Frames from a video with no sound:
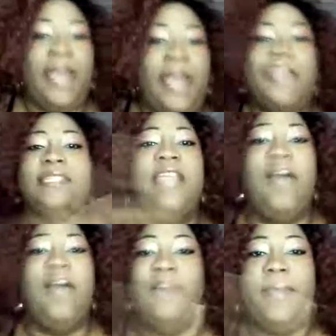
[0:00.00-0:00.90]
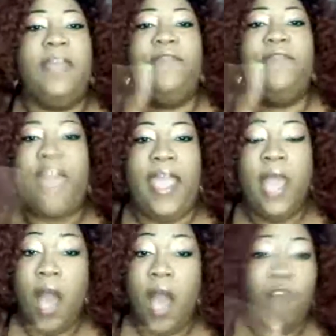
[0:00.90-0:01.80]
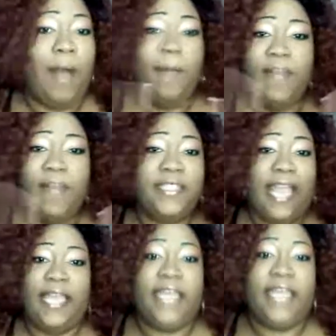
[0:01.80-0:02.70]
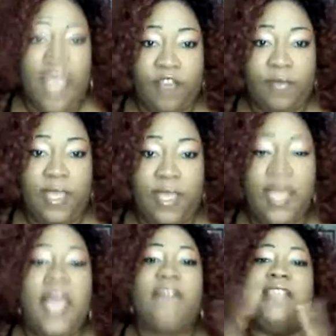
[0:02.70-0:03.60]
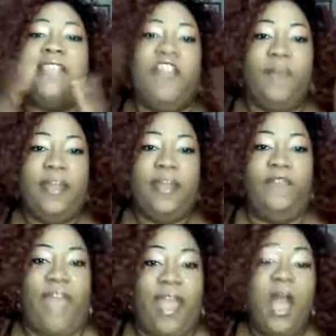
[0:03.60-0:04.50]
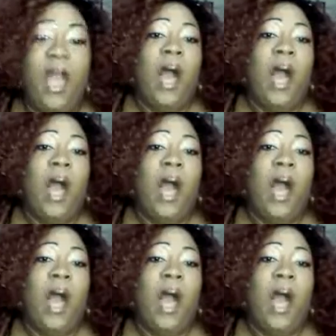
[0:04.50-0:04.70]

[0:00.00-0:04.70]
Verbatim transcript: and it has never been a fact of my mother taking care of me it's never been a fact